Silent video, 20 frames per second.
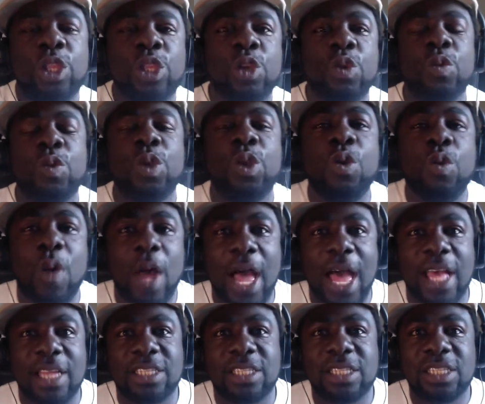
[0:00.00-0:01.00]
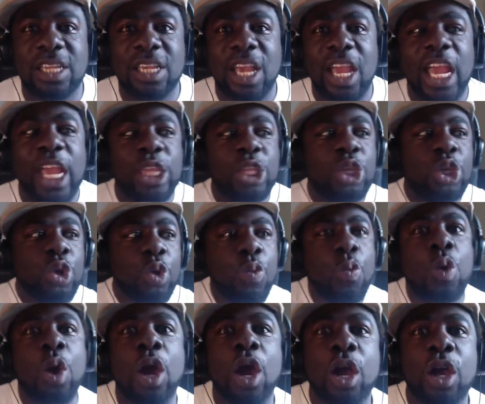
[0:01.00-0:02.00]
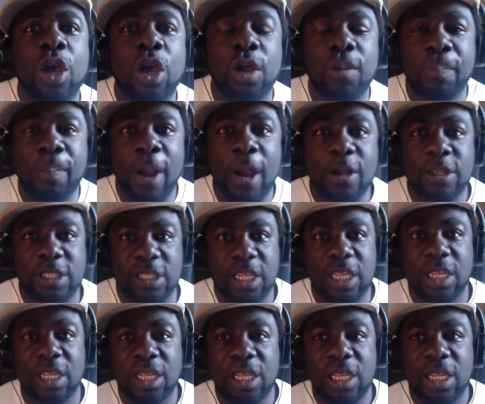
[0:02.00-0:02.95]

you knew us and you were a good person